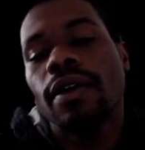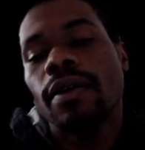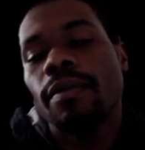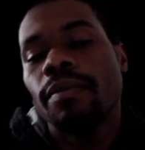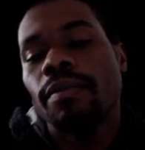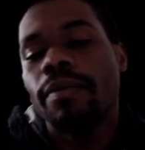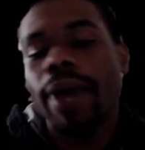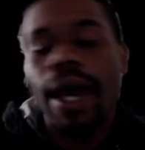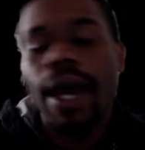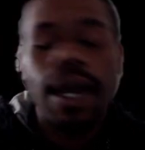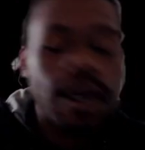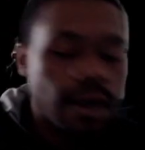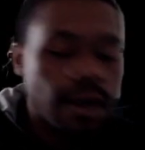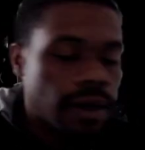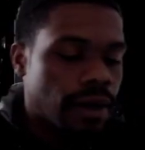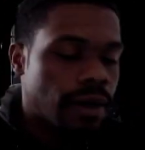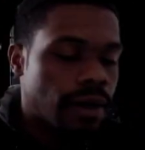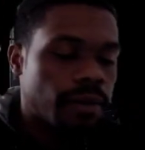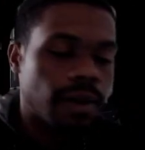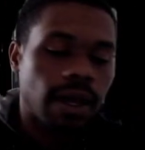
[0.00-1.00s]
back
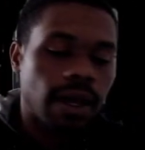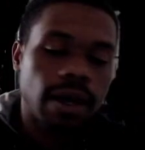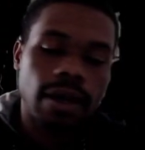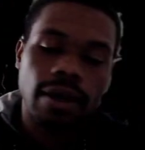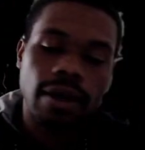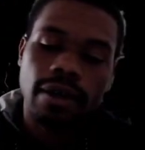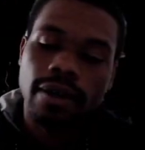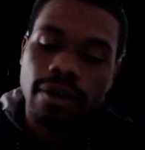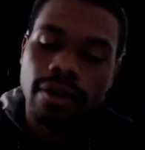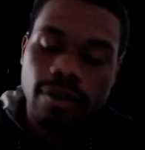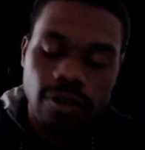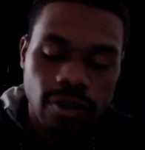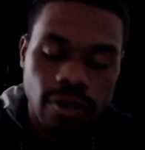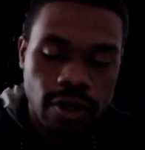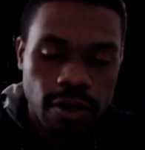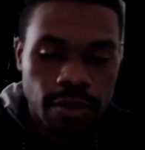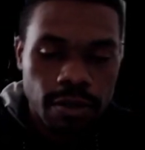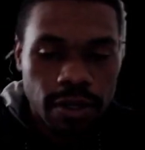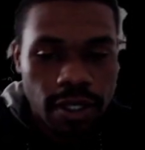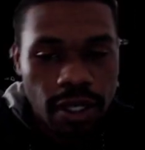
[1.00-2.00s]
up, like, you know what I'm
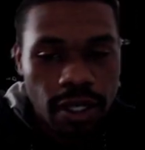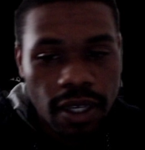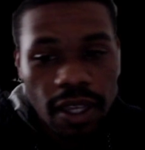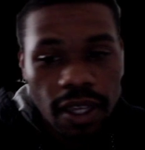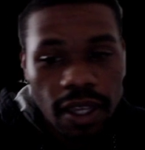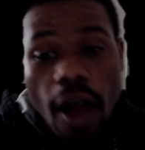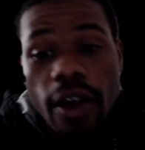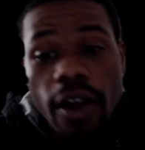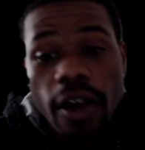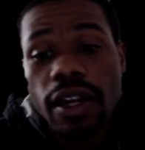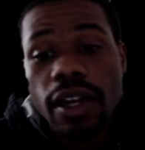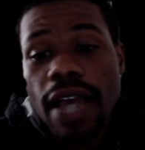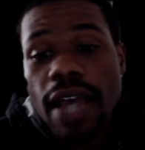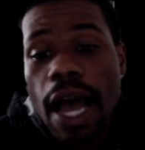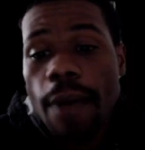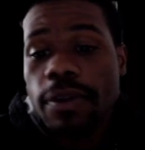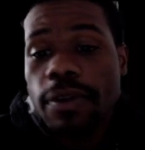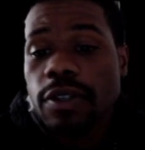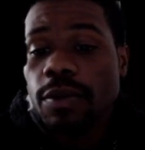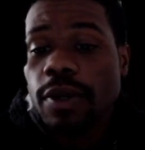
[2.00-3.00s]
saying? Y'all get in the
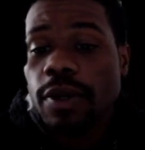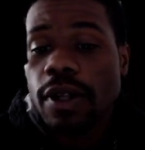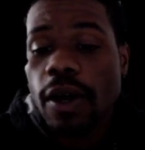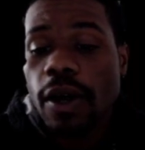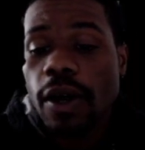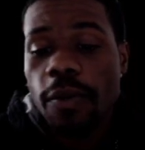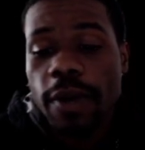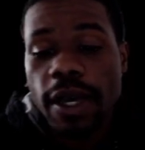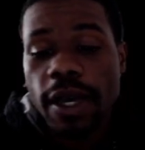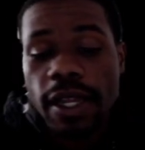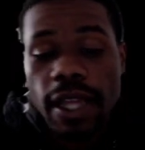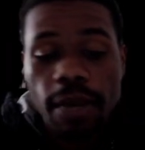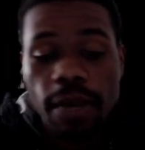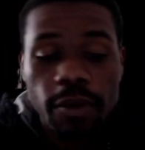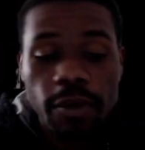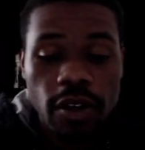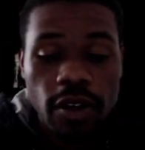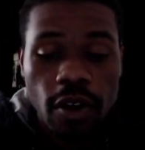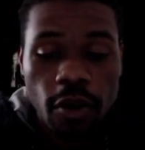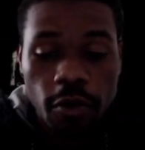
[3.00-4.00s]
comments below, man, let me
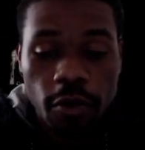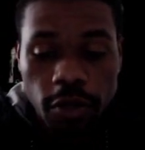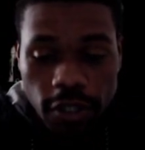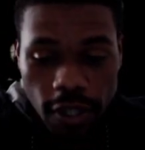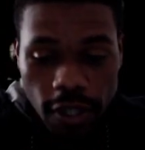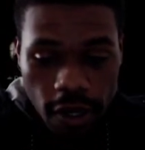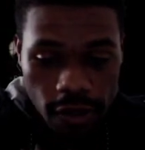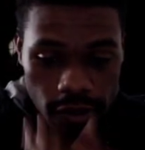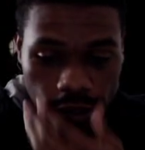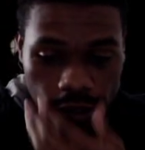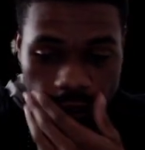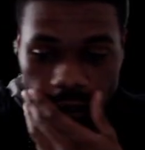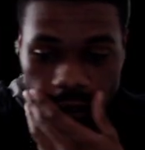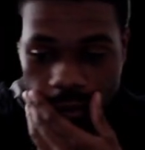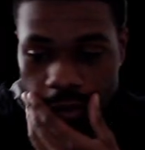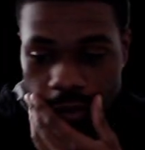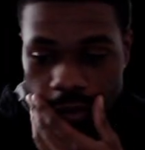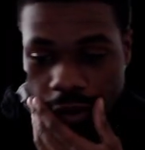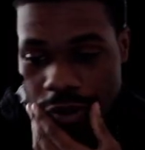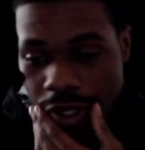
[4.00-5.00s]
know what y'all think,
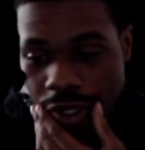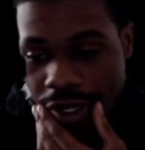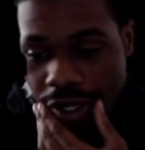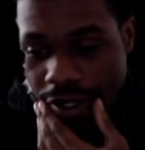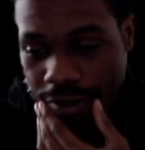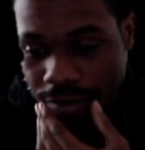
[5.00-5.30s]
bro, like.